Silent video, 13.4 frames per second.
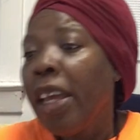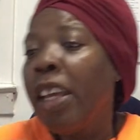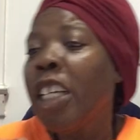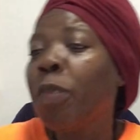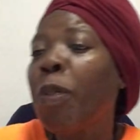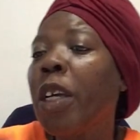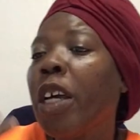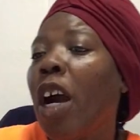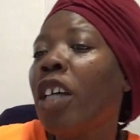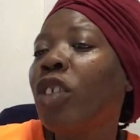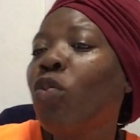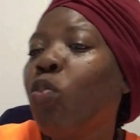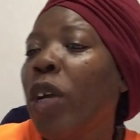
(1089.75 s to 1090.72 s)
It's
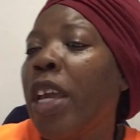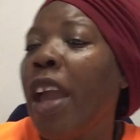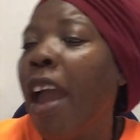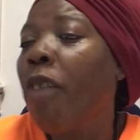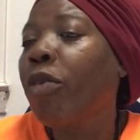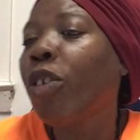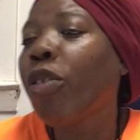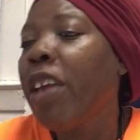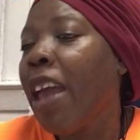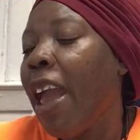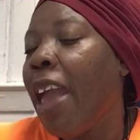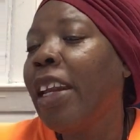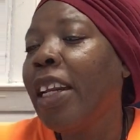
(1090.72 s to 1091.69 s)
because we have
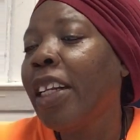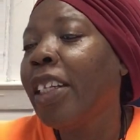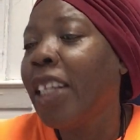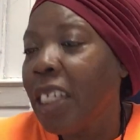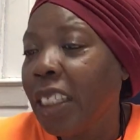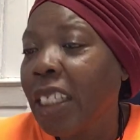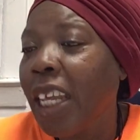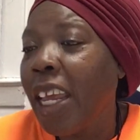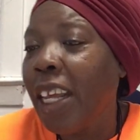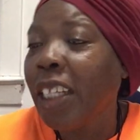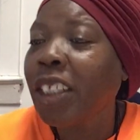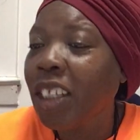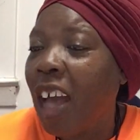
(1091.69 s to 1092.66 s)
created this
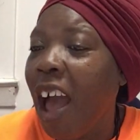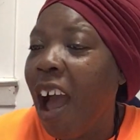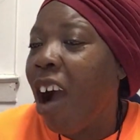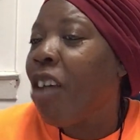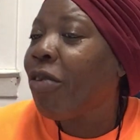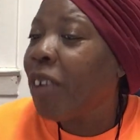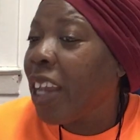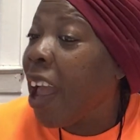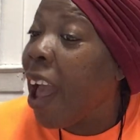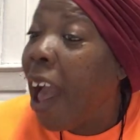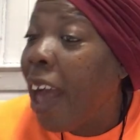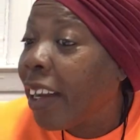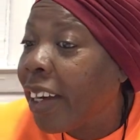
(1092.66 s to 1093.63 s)
into our
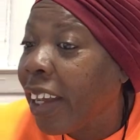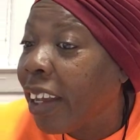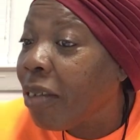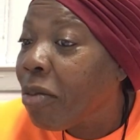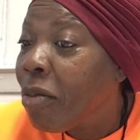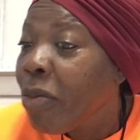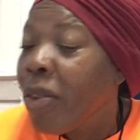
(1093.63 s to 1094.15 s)
reality.